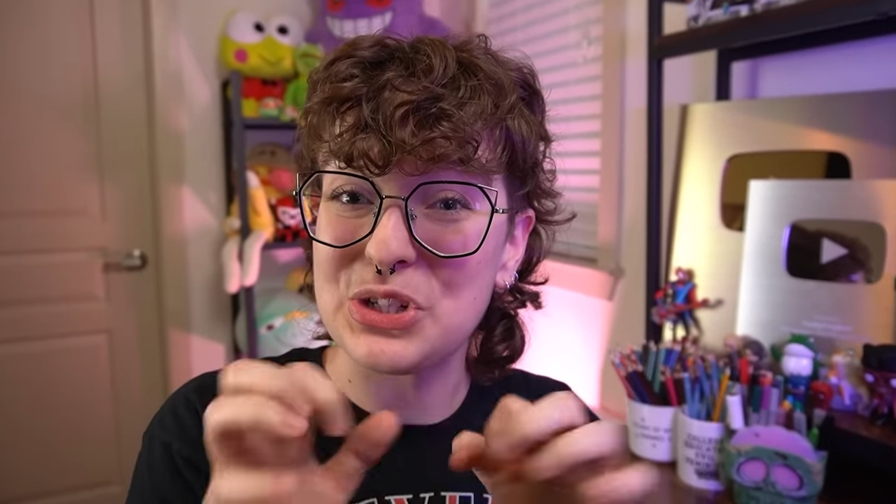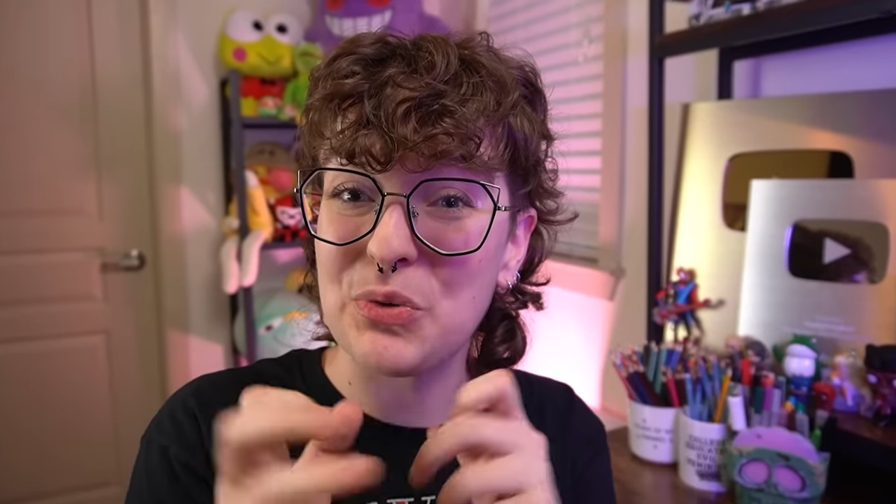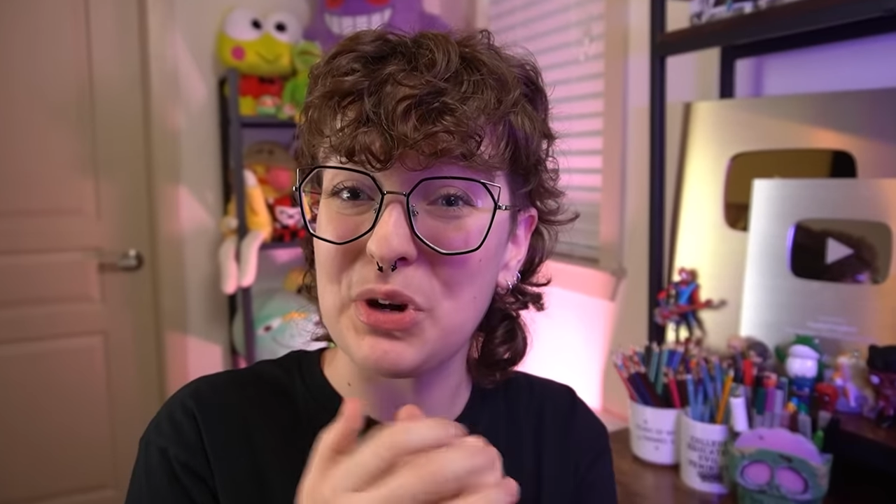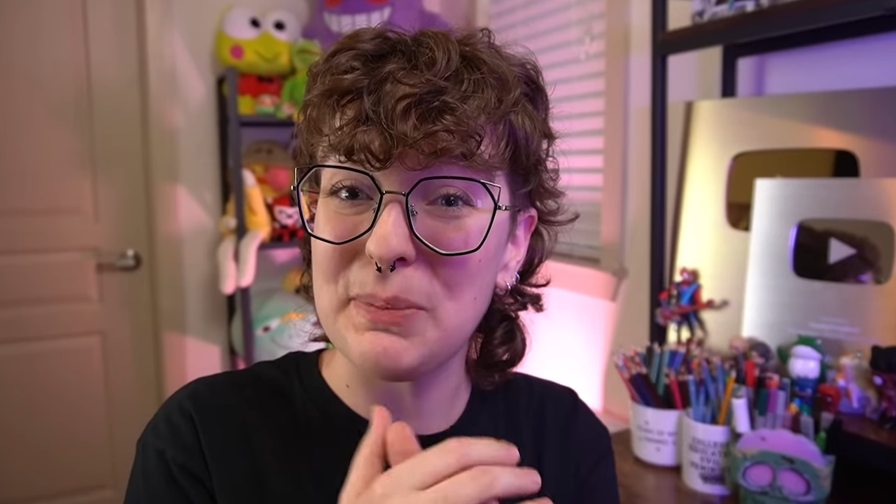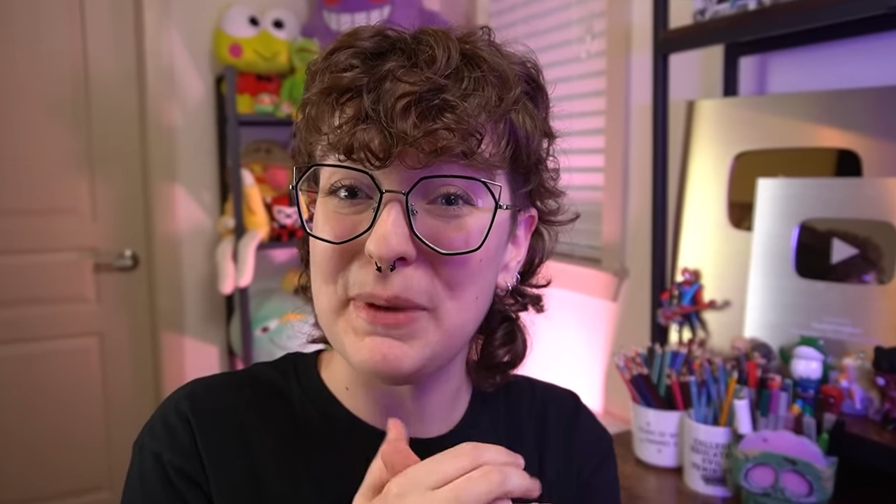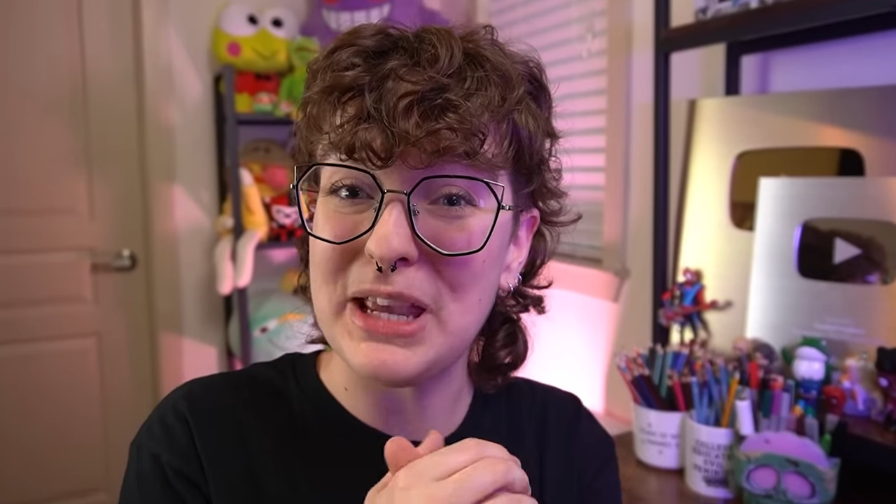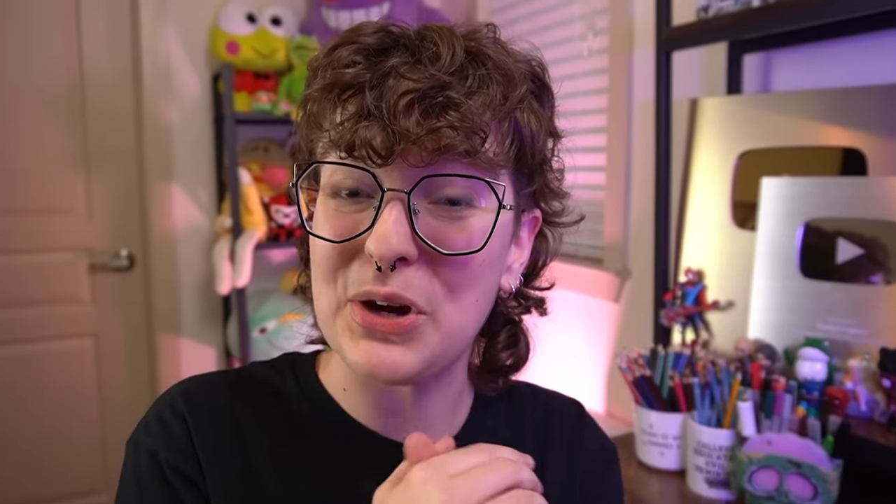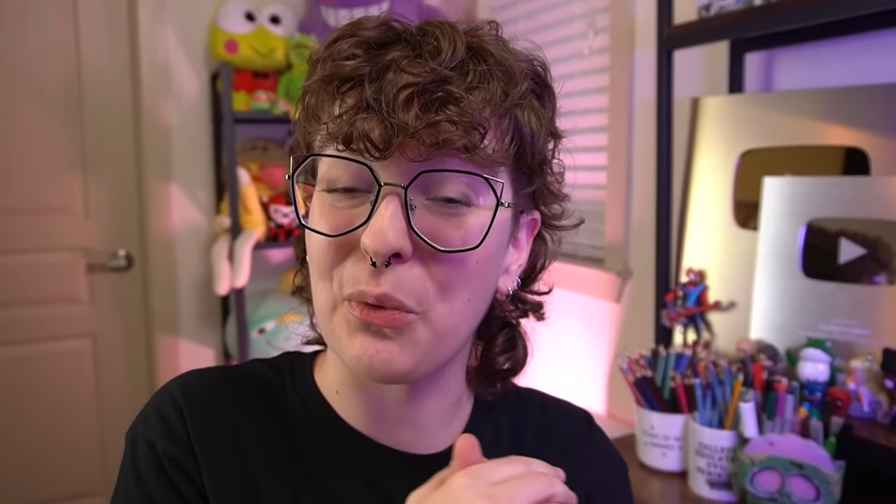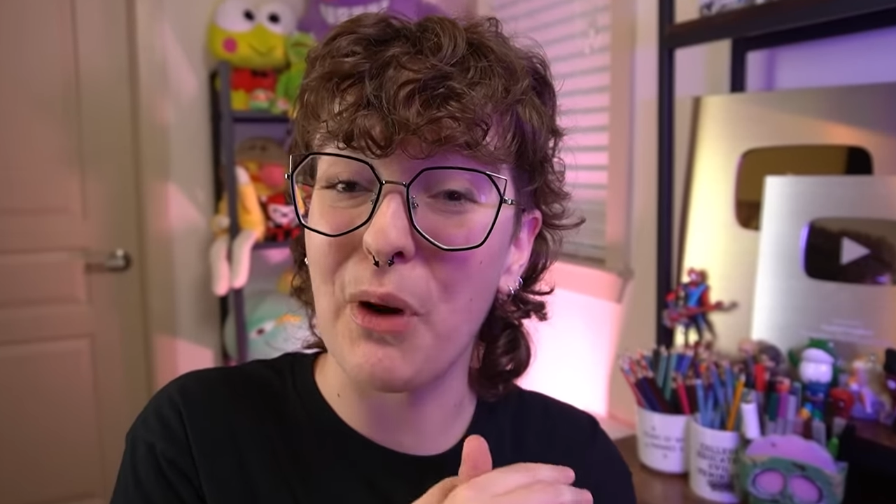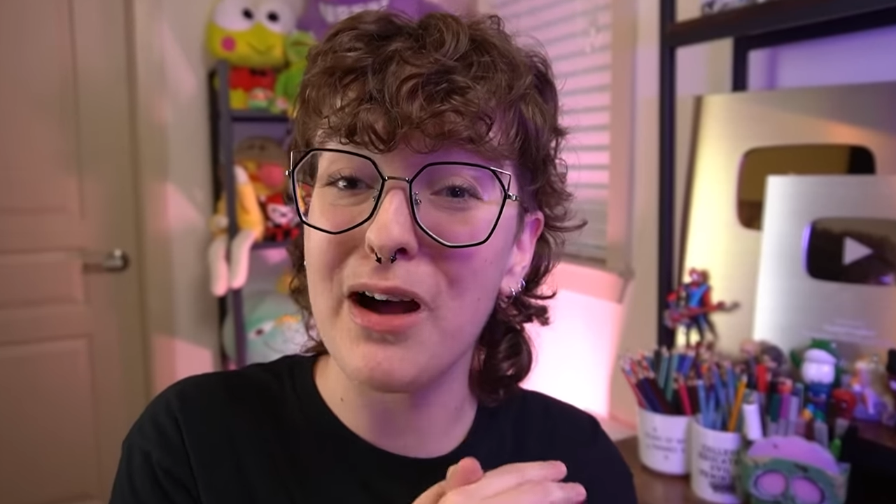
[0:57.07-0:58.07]
creepy
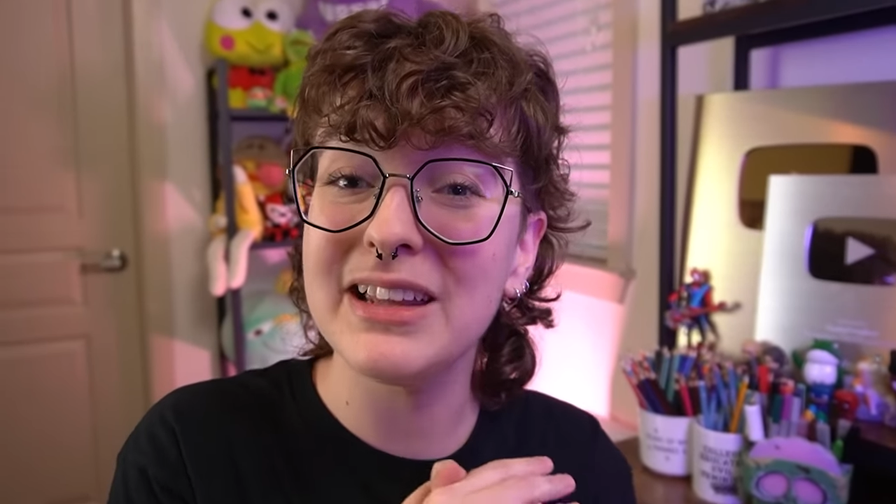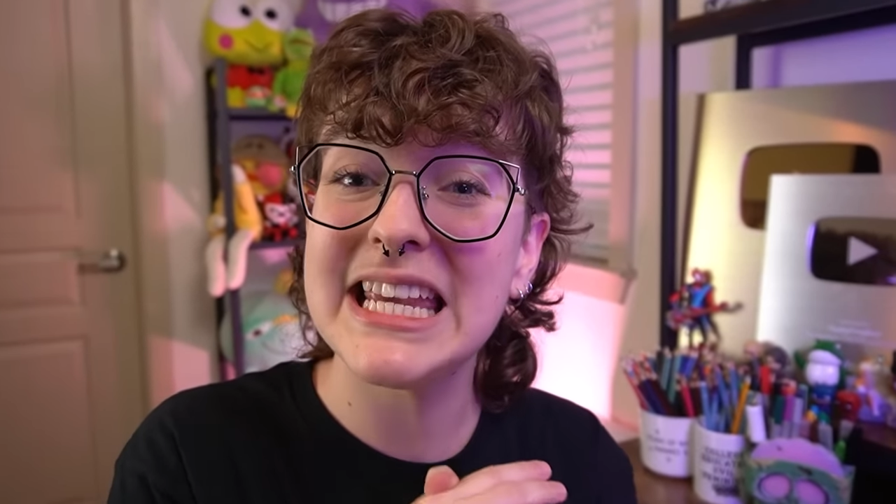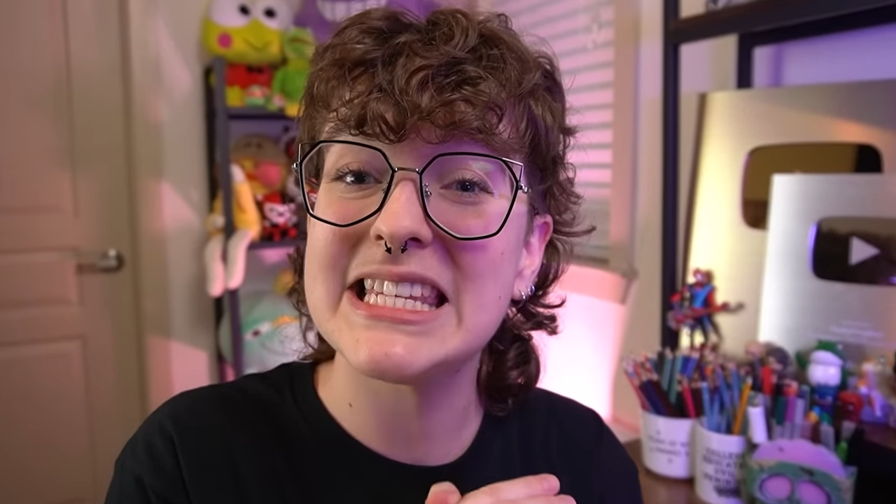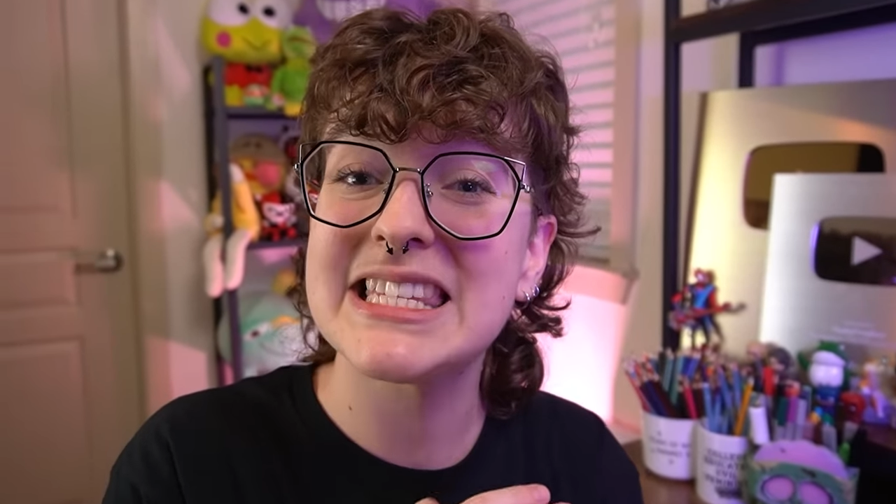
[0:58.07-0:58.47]
crawlies